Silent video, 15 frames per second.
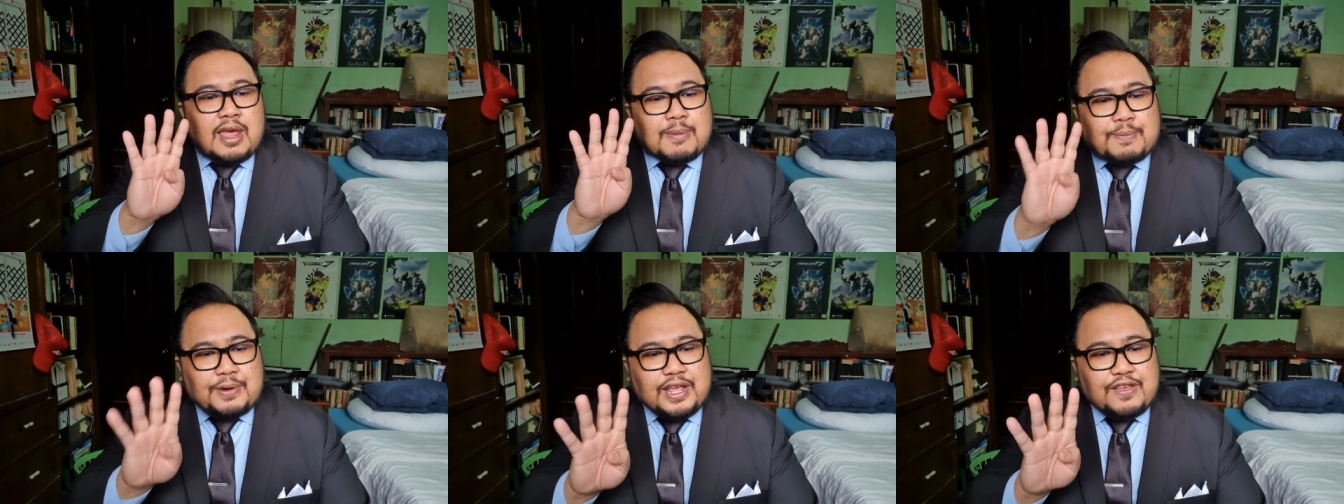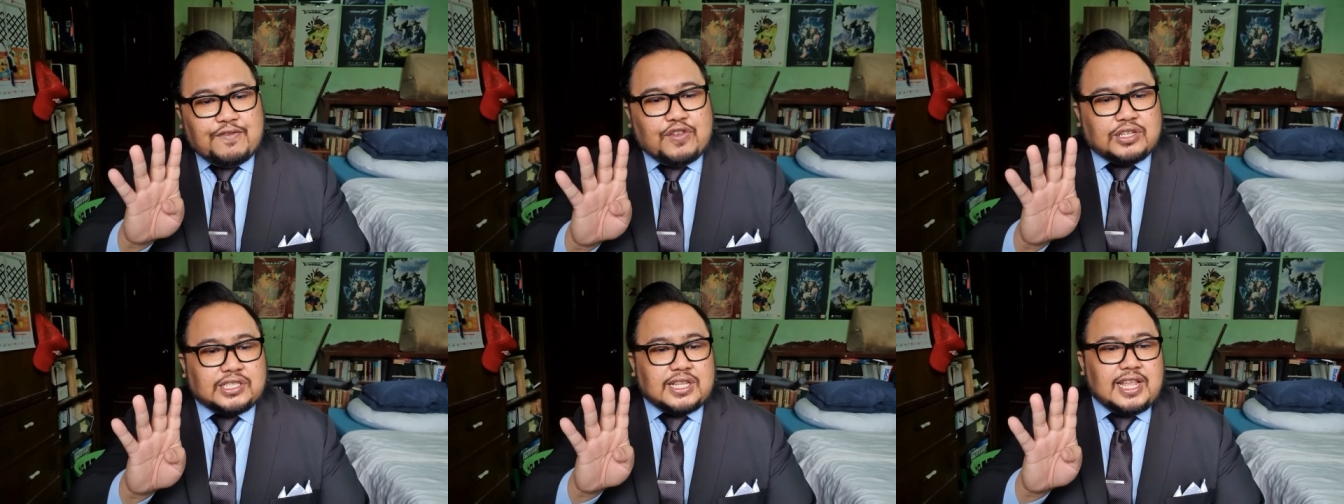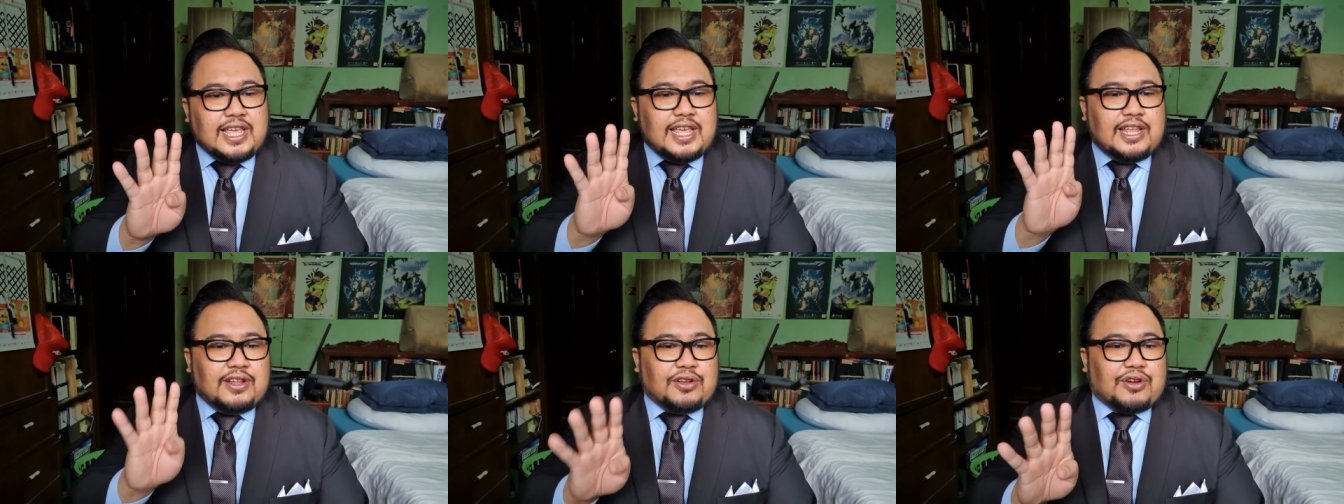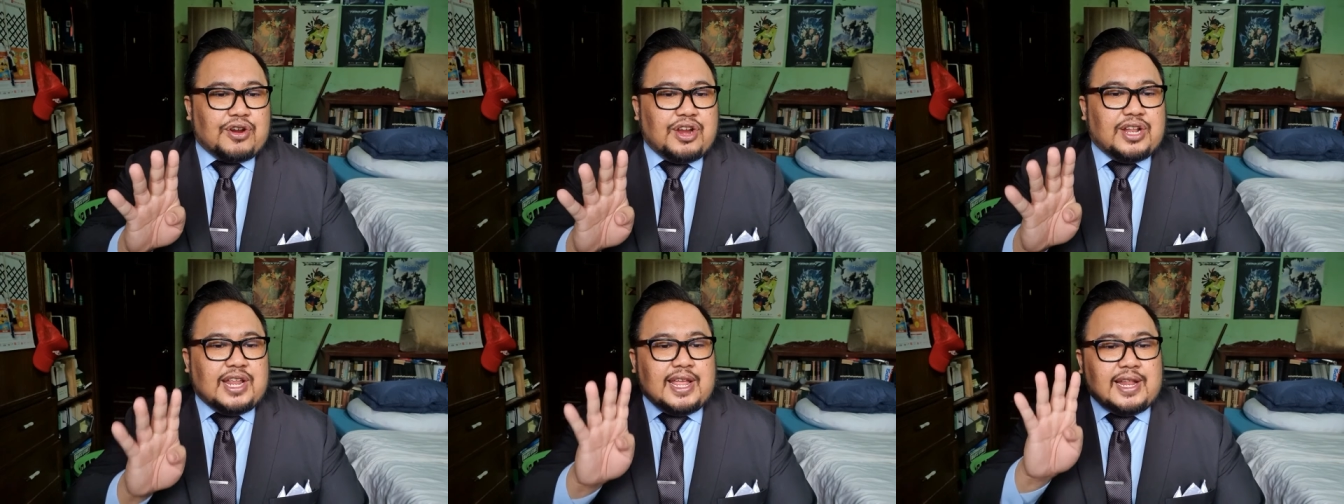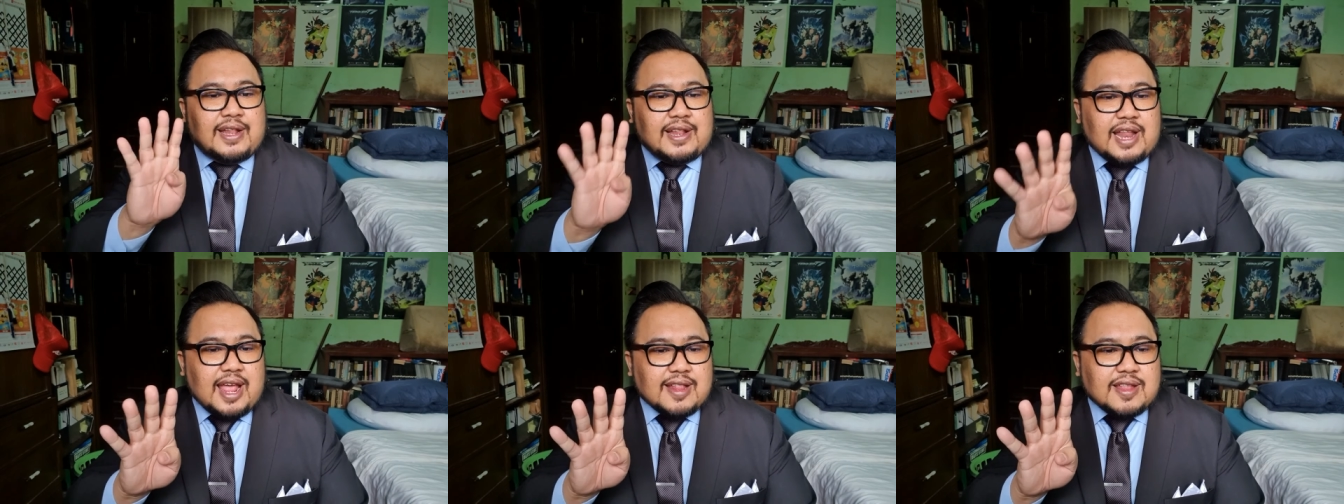previously incurred
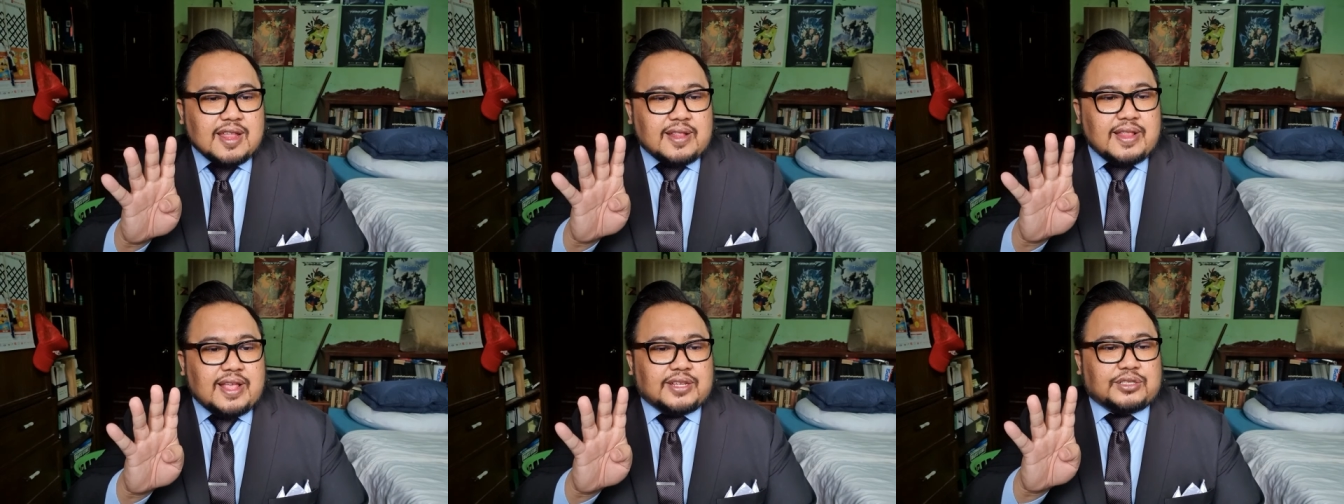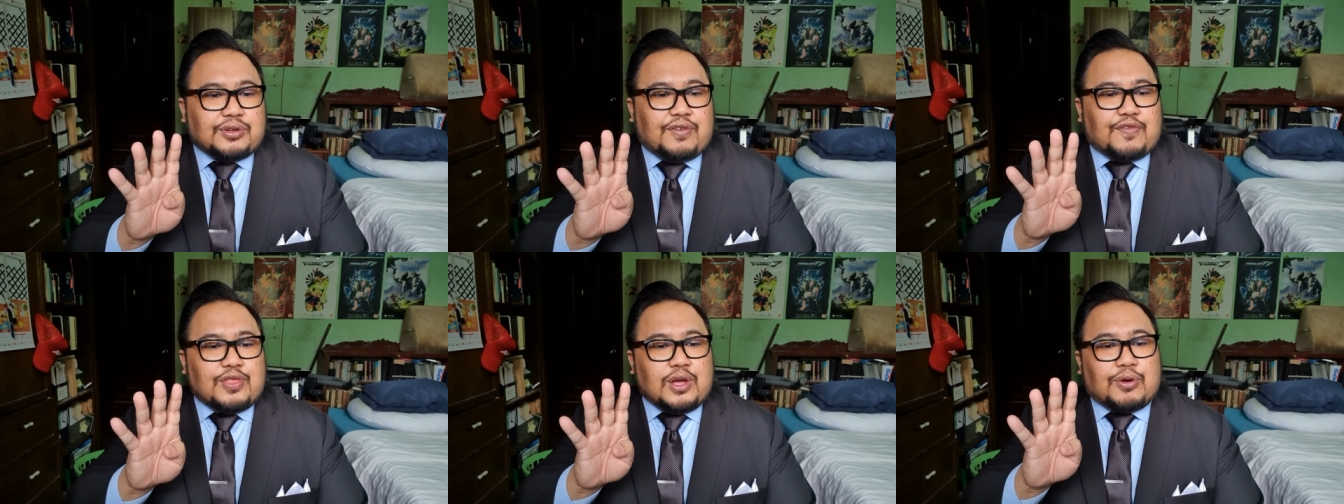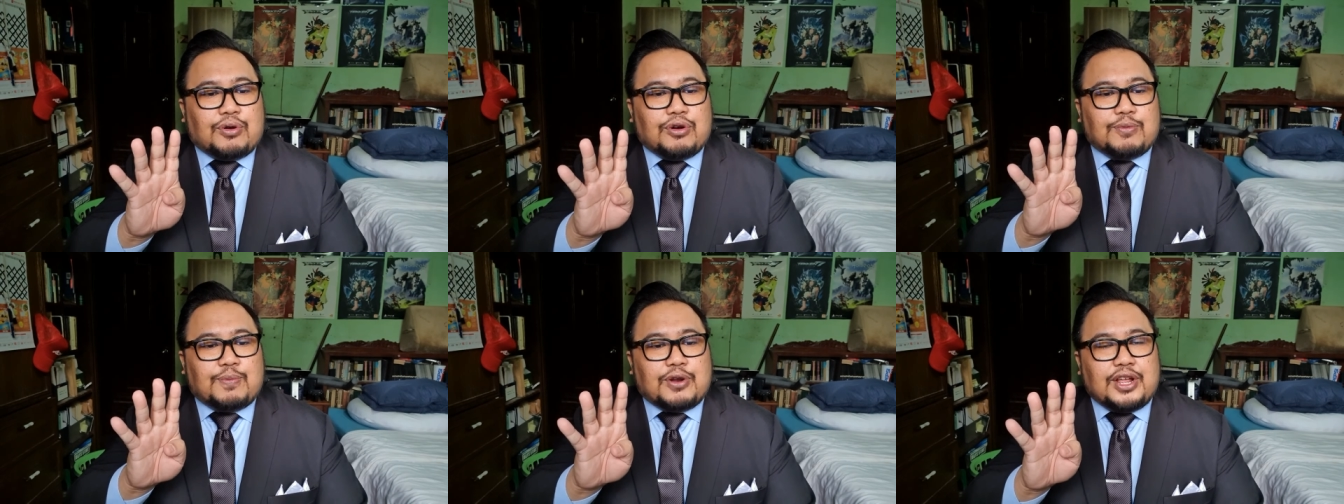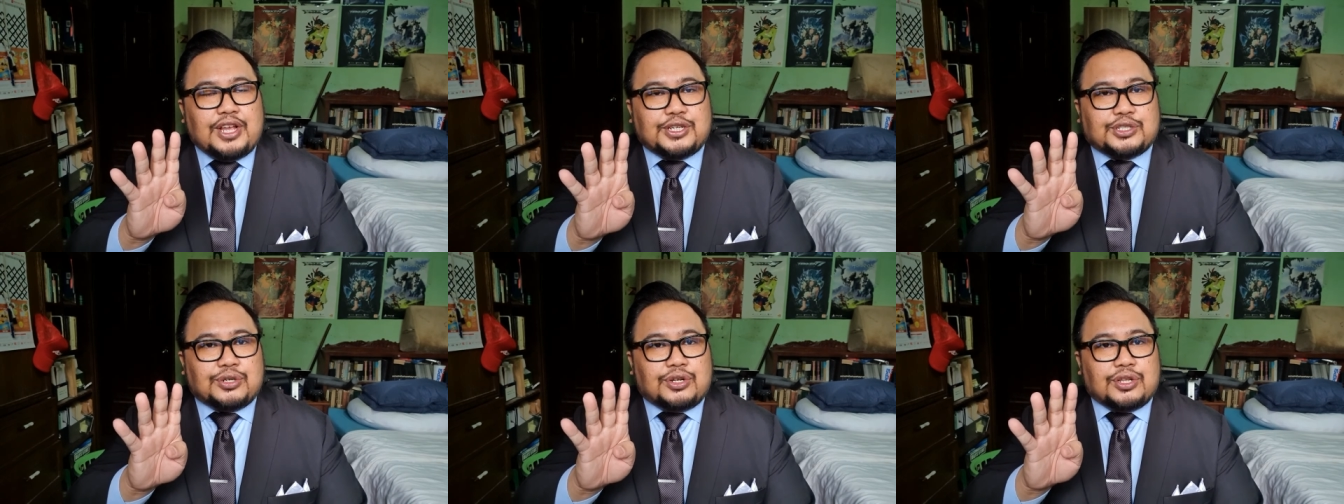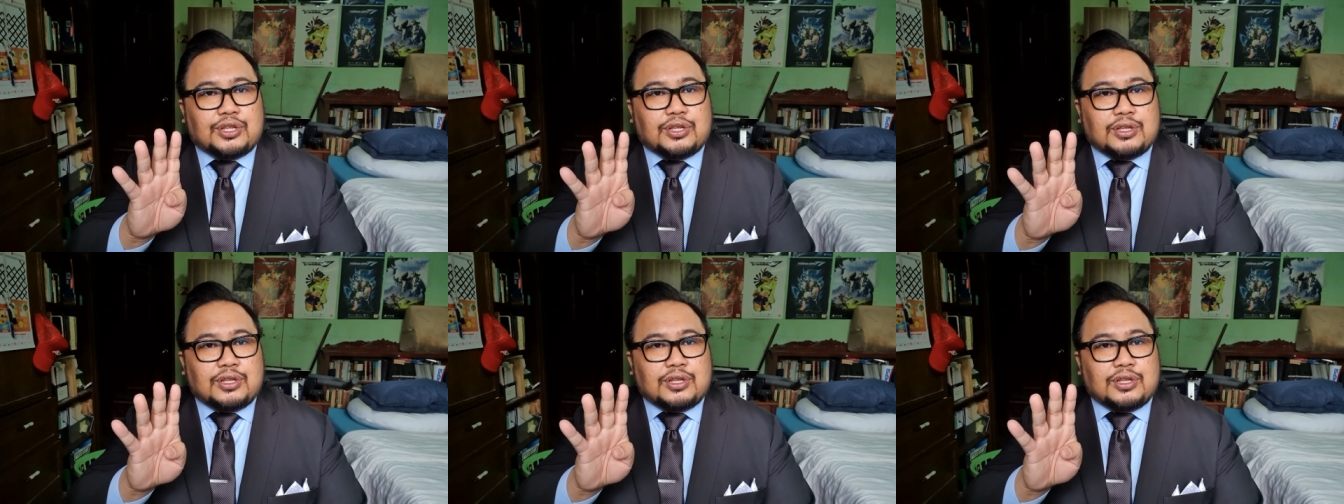indebtedness of the corporation.